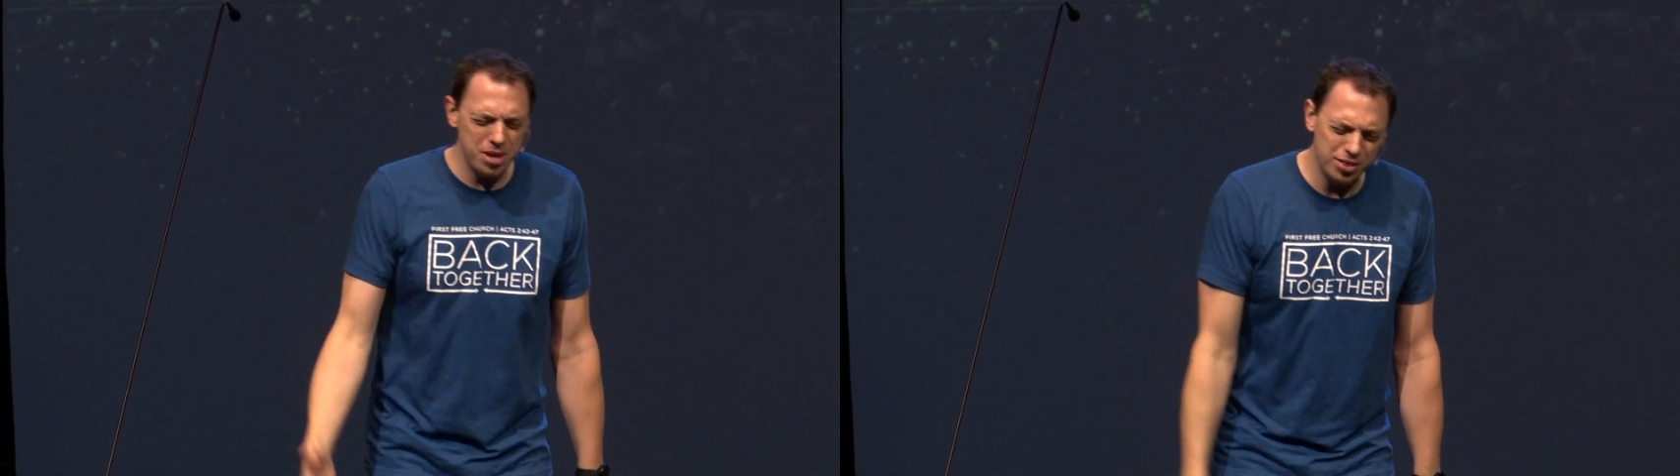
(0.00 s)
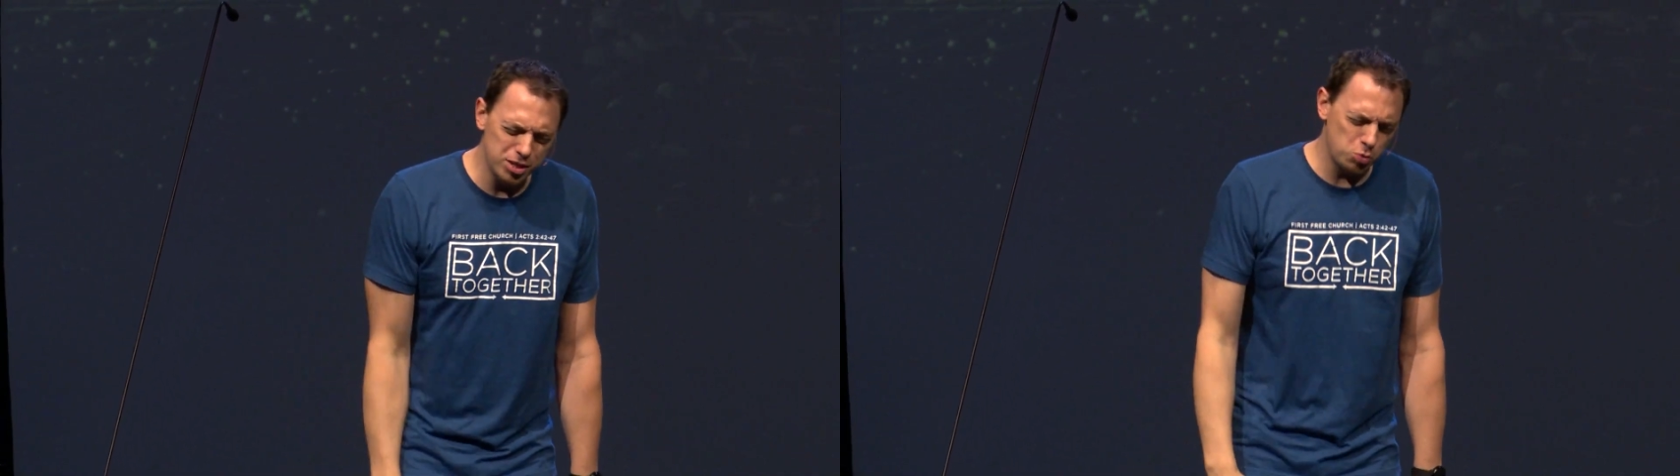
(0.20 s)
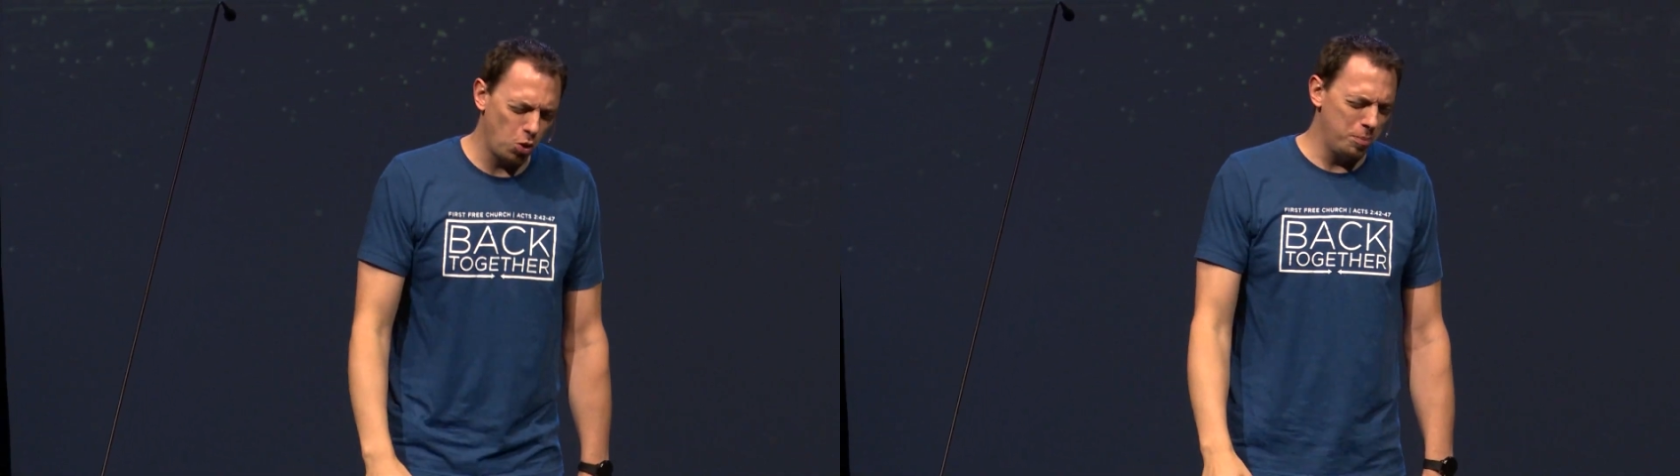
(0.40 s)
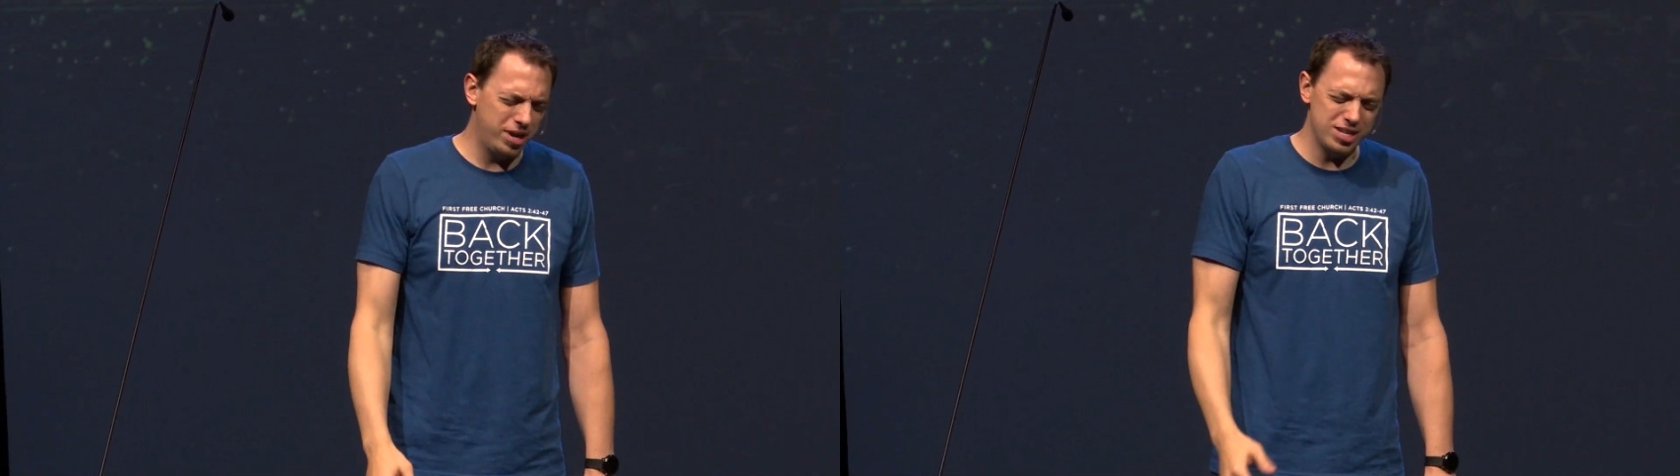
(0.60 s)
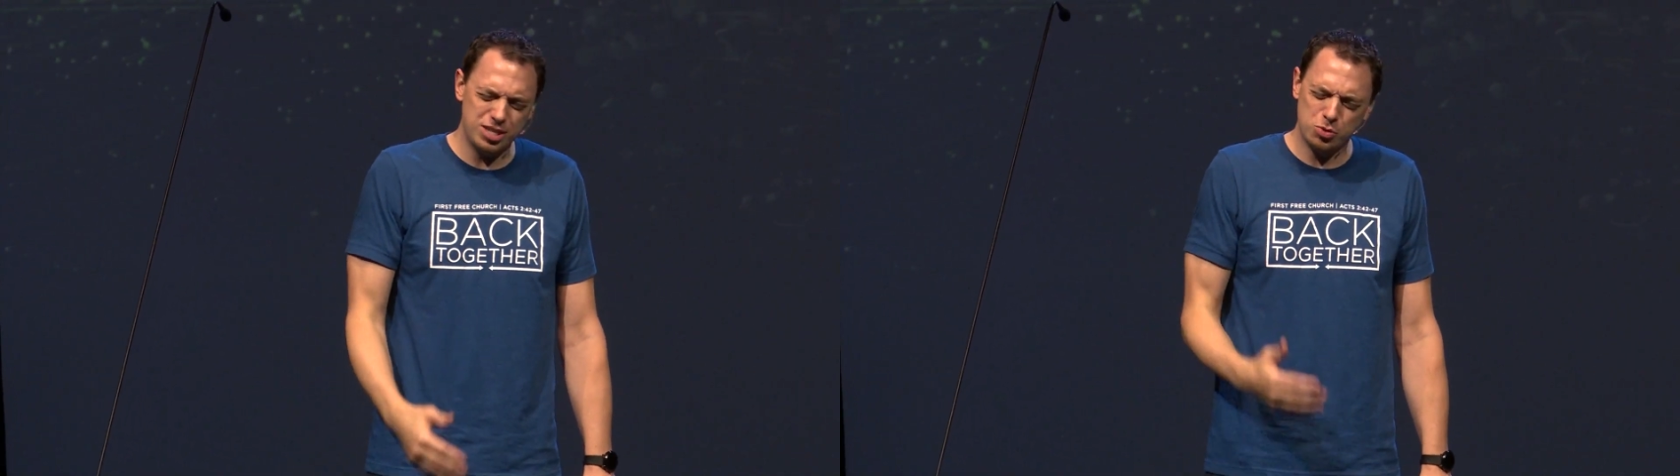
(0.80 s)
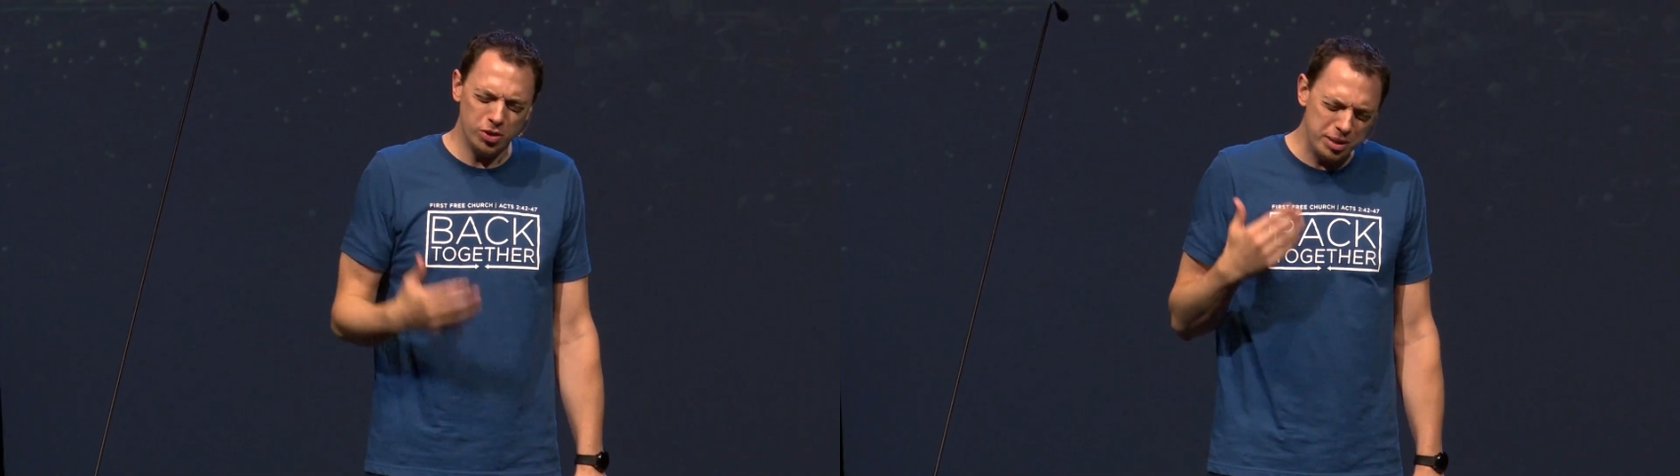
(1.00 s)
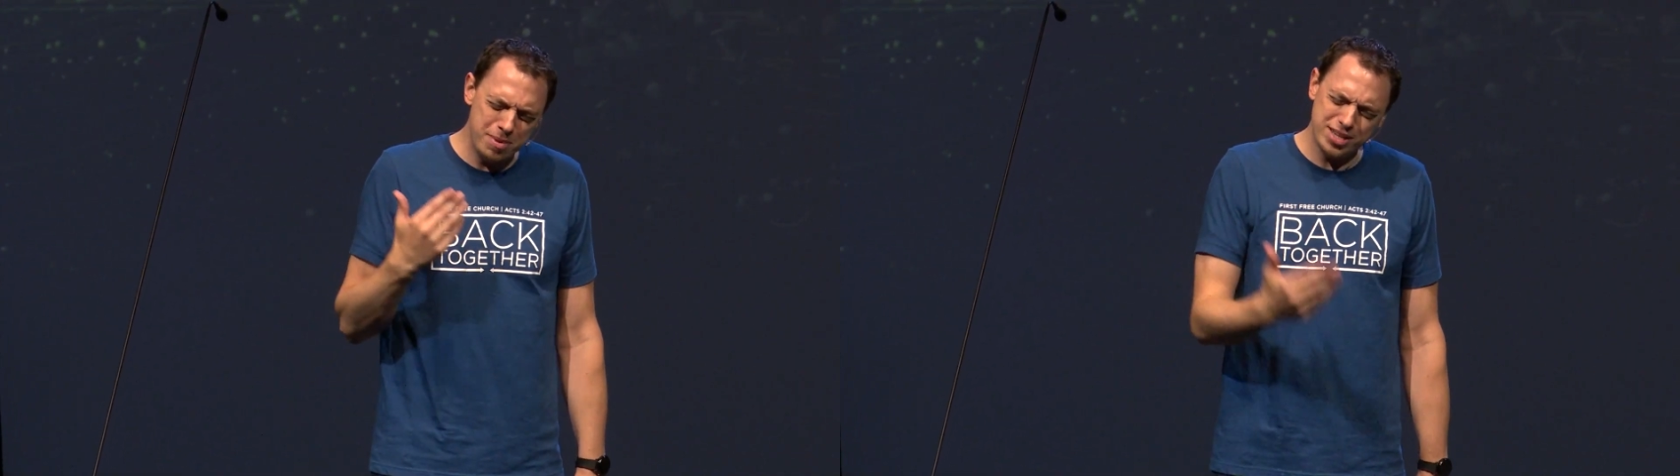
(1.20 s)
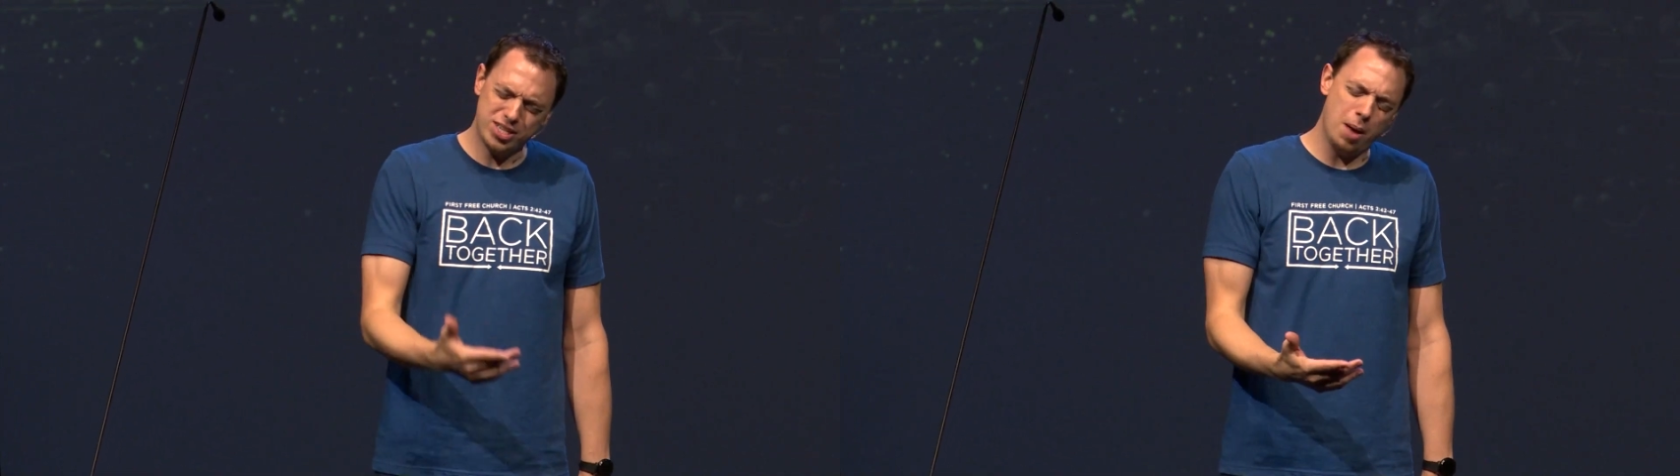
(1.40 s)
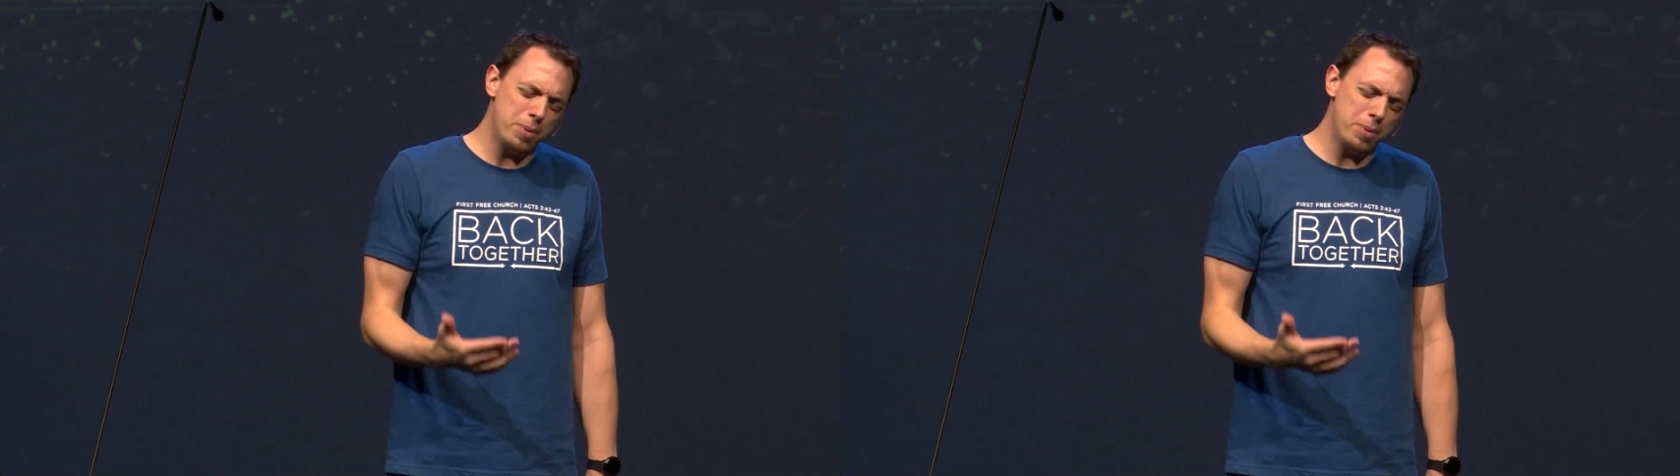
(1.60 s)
be in this world because it's really messed up